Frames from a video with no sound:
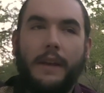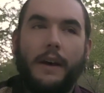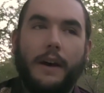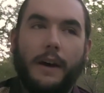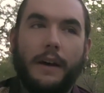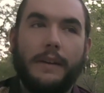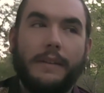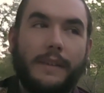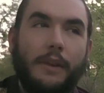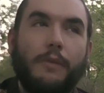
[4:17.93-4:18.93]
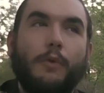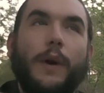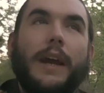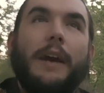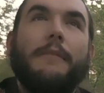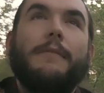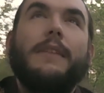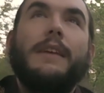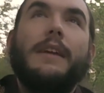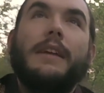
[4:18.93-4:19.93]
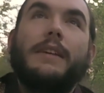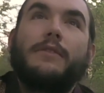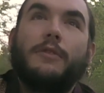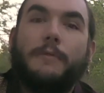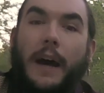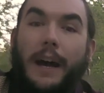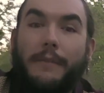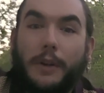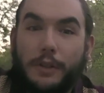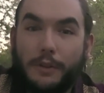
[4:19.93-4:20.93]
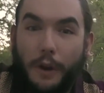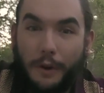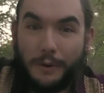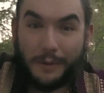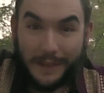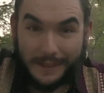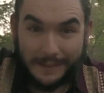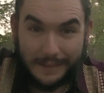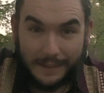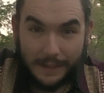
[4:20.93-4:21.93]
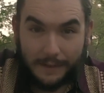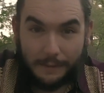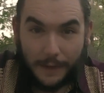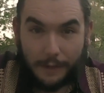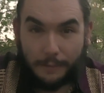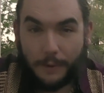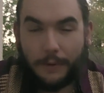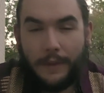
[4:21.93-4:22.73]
have the survive on your own instinct available.